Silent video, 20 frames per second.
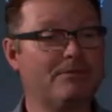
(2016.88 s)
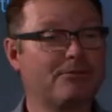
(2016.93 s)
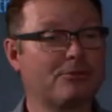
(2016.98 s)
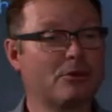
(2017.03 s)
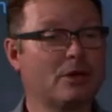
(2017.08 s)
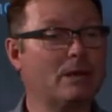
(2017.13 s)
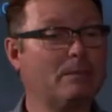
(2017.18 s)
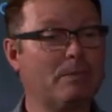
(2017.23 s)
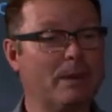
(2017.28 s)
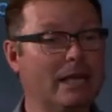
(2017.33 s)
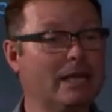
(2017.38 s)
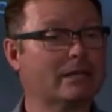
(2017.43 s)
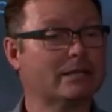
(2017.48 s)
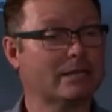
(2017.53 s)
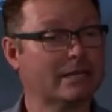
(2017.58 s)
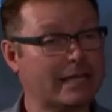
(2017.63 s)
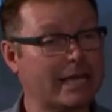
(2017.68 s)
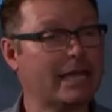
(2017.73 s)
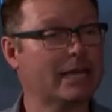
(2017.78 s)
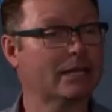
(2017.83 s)
free pink
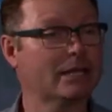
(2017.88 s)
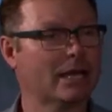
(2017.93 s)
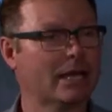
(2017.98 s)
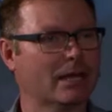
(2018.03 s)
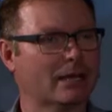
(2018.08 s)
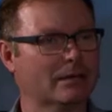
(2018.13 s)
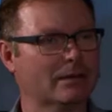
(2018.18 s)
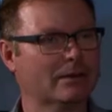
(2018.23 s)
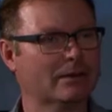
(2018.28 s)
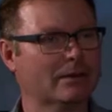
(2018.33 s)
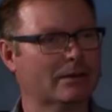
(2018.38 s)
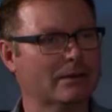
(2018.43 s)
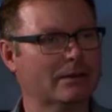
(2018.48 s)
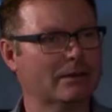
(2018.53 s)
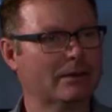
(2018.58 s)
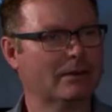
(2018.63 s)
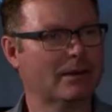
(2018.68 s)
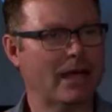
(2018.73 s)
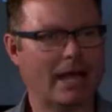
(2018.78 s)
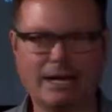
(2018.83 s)
tequila.
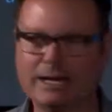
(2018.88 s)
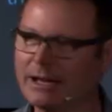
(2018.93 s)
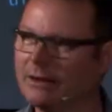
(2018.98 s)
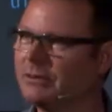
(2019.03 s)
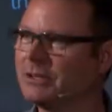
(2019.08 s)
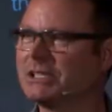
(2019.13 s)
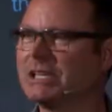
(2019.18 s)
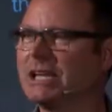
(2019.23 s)
I'd never